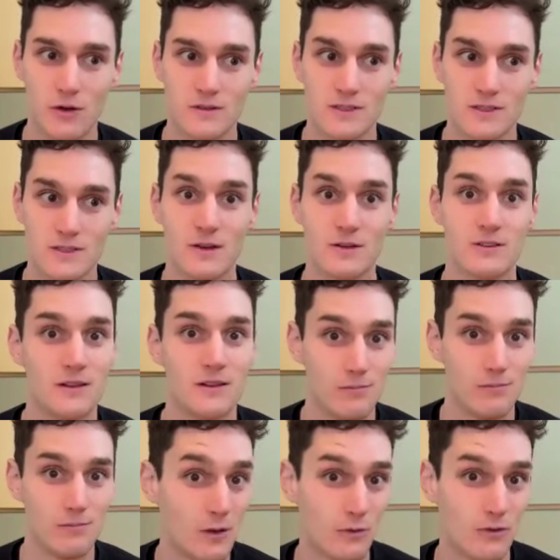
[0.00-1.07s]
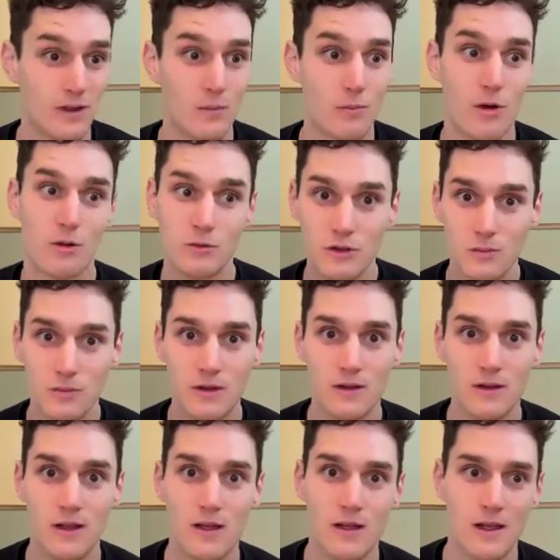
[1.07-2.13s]
burdensome that are done manually that probably can
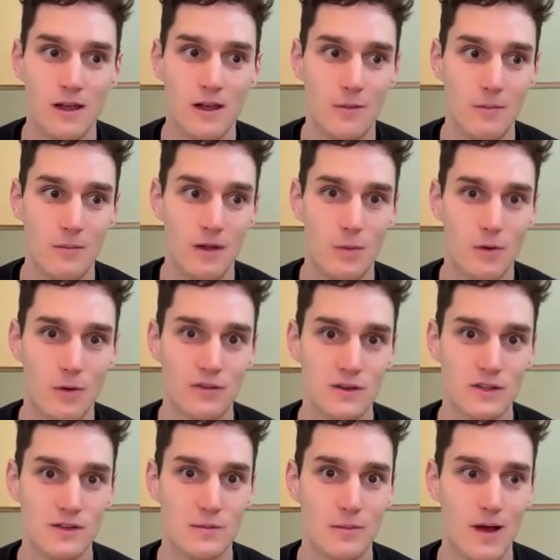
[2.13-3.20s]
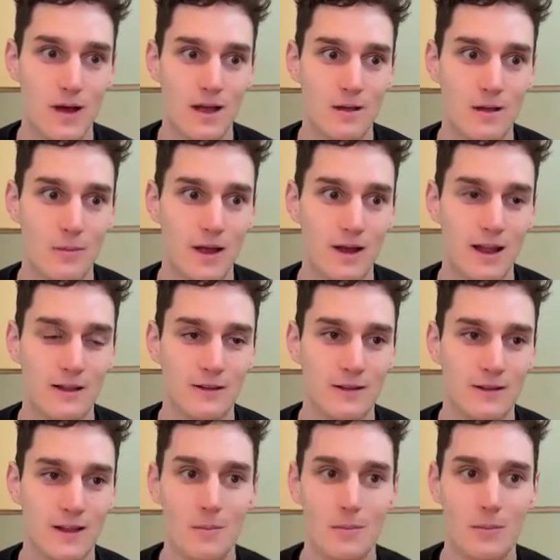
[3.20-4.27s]
be made more efficient by an
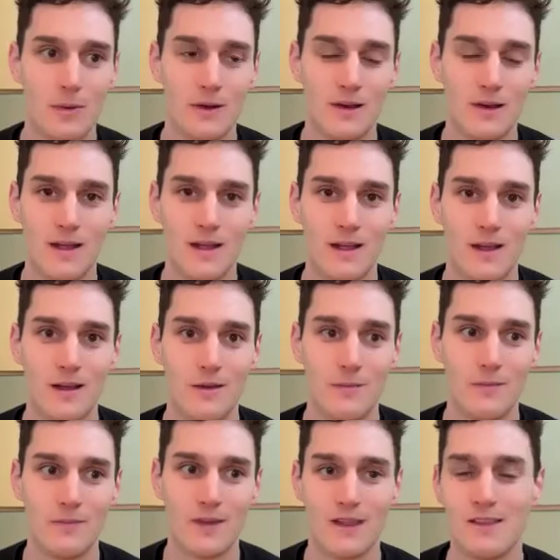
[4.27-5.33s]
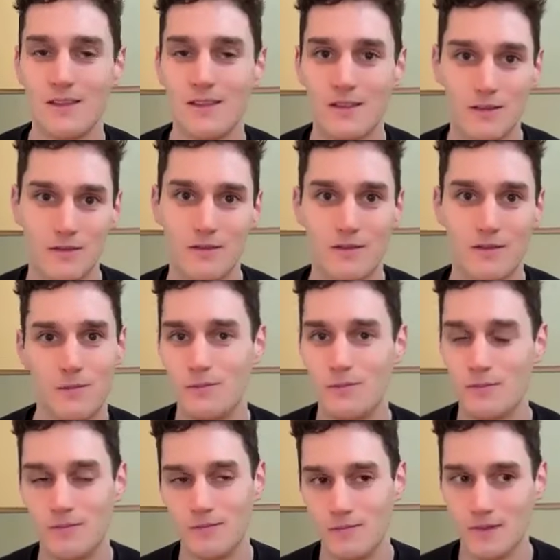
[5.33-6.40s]
LLM. But I think that
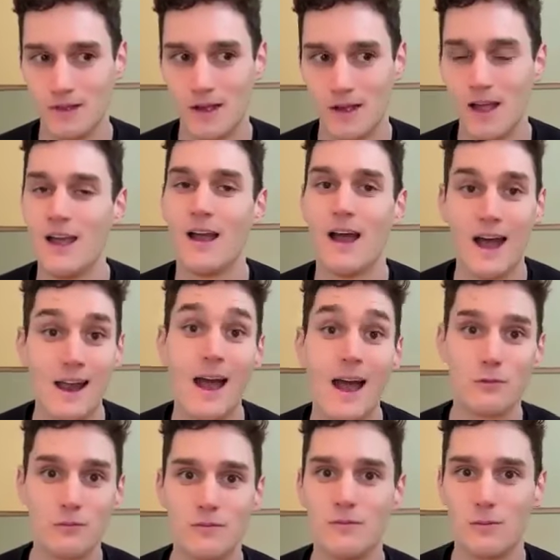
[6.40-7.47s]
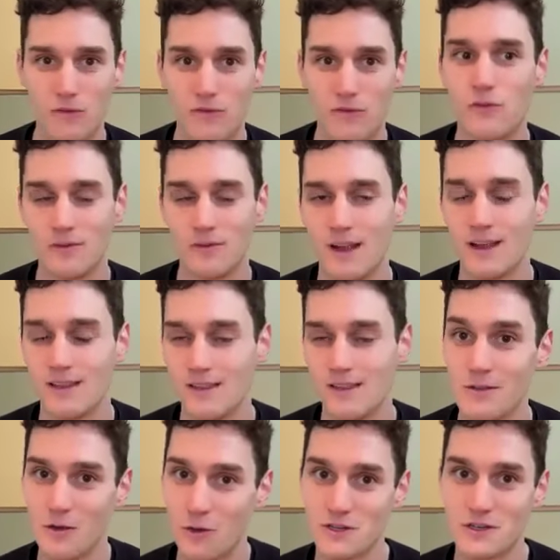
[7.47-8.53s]
I
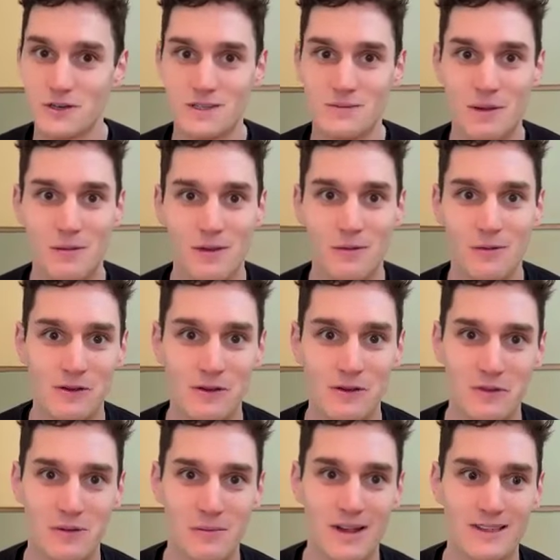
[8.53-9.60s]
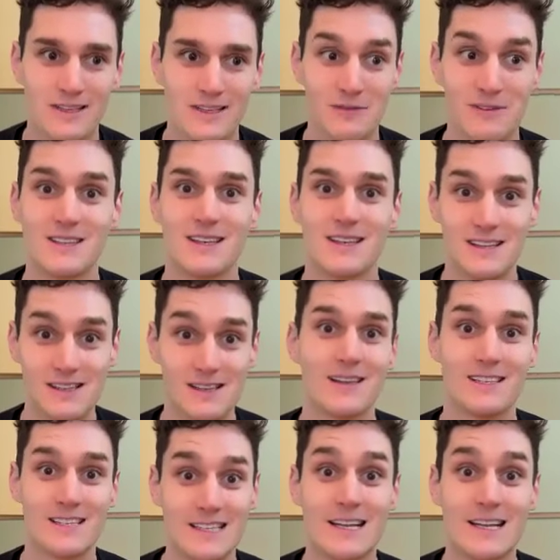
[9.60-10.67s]
think the question is maybe written with a mindset of is
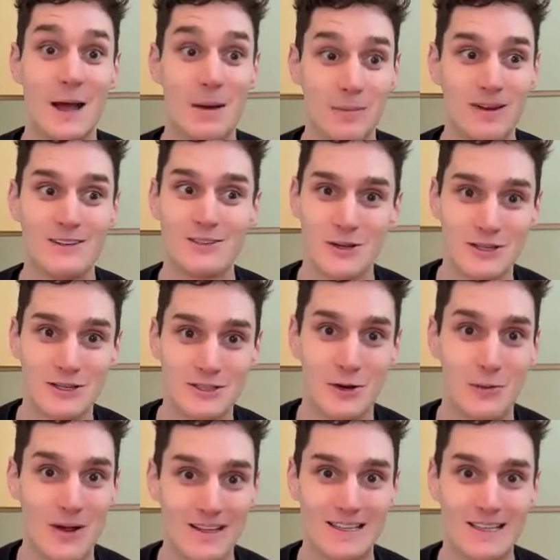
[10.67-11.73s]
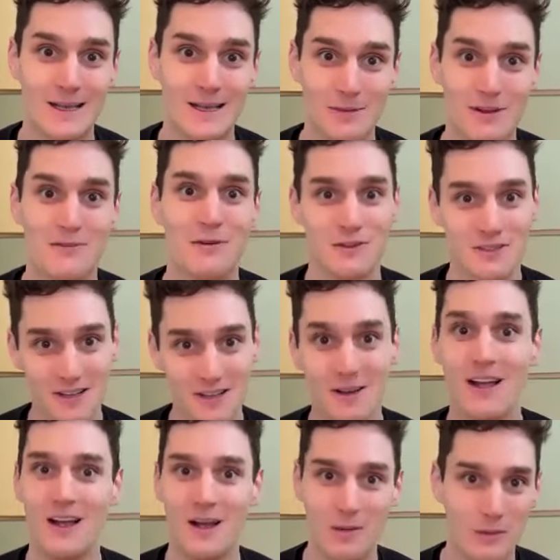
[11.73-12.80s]
this a company? Should I start a YC company focused on
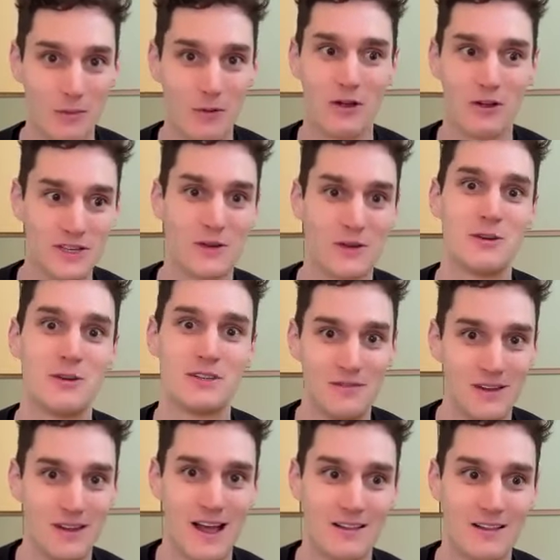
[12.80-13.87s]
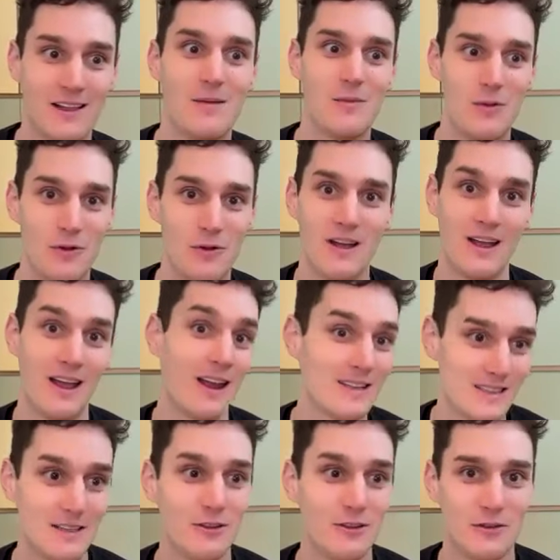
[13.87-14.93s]
protocol generation via LLM? Or and I
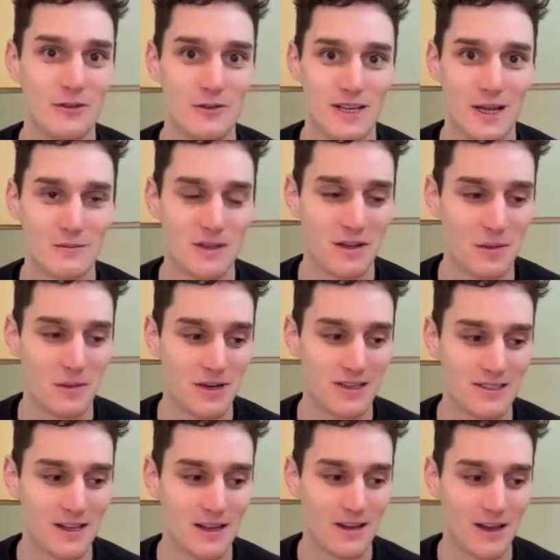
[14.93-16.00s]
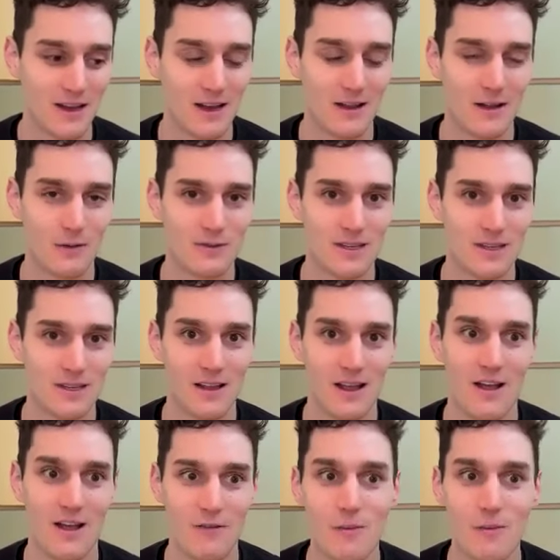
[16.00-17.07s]
see a lot of those types of companies. I would say
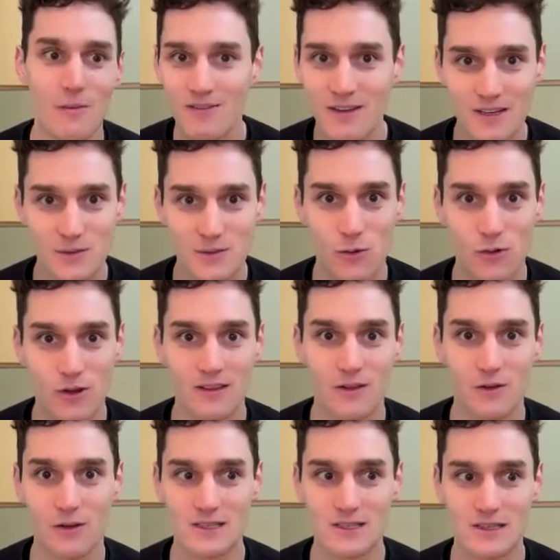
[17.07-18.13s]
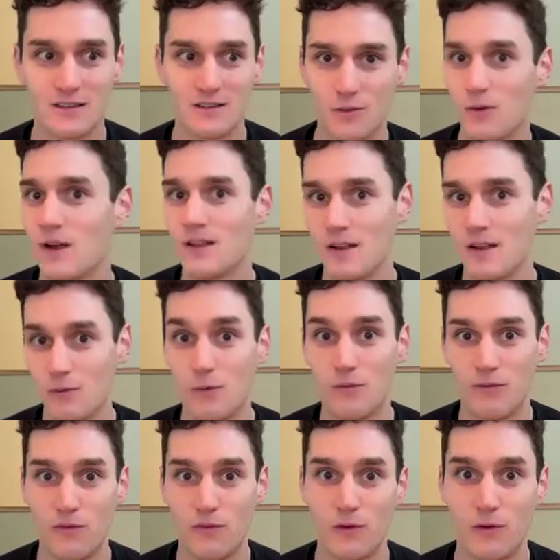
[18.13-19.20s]
from my vantage point that there isn't, I think,
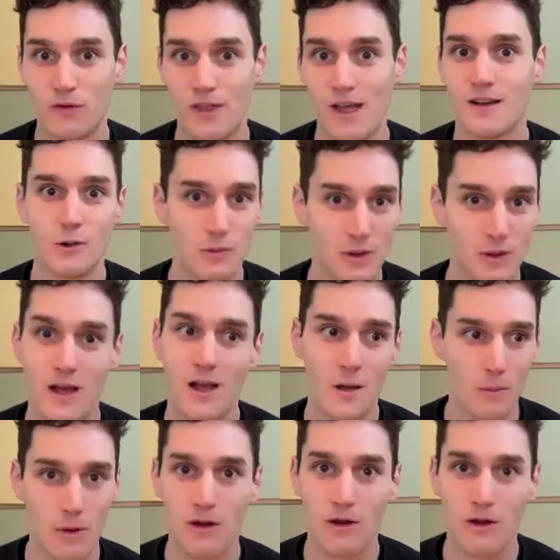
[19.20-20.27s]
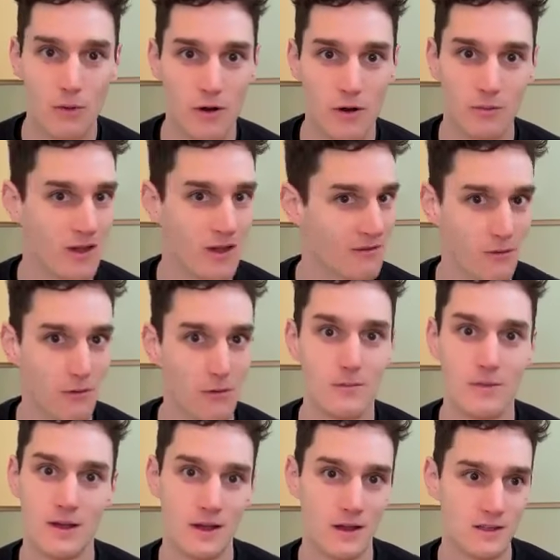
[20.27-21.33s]
room for that. It'll be part of a broader
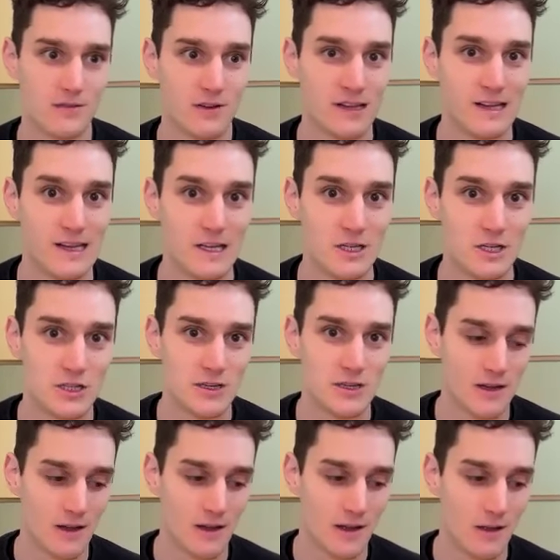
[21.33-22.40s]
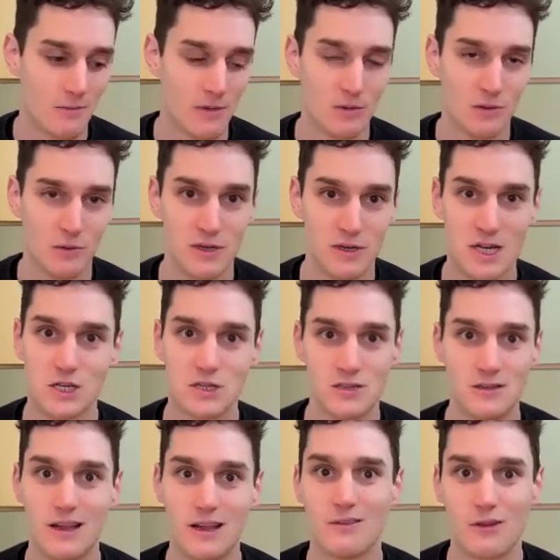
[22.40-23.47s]
platform. It's a fairly niche
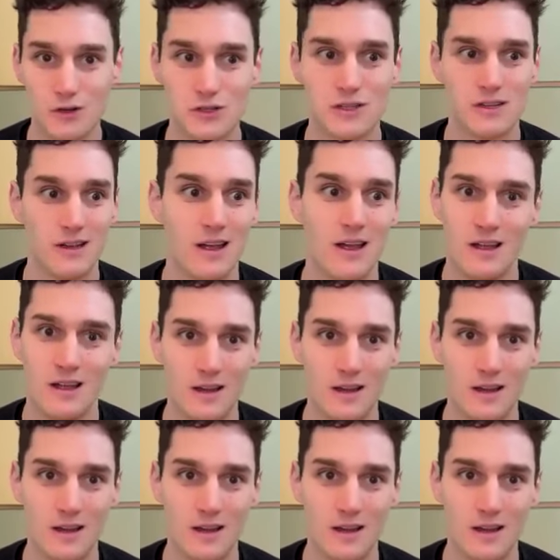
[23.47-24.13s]
implementation, and largely